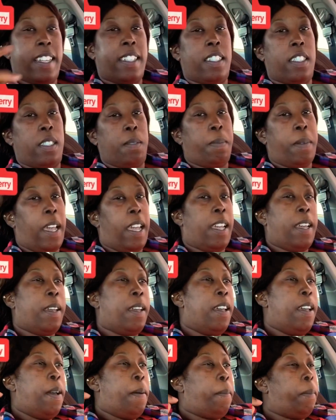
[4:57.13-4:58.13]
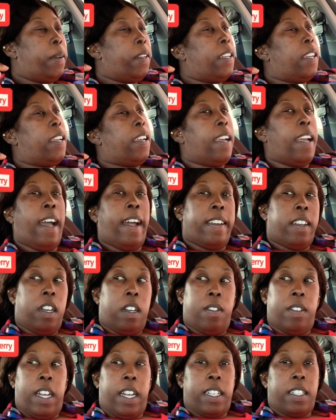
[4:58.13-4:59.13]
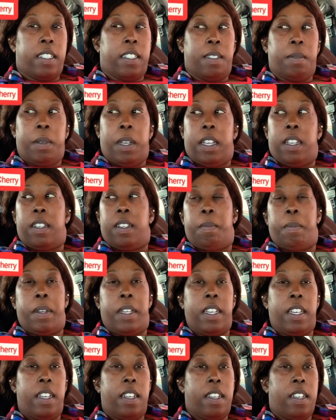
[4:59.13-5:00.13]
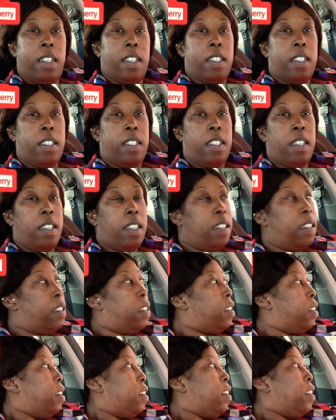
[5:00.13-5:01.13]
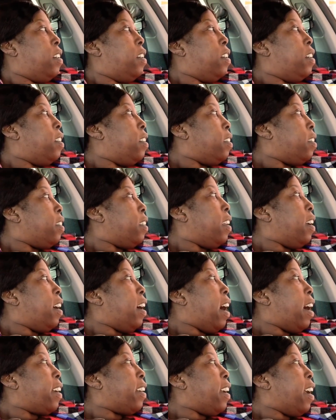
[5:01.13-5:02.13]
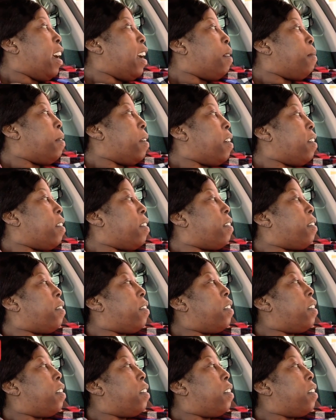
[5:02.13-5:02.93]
this bank, but then I don't like this bank because I came here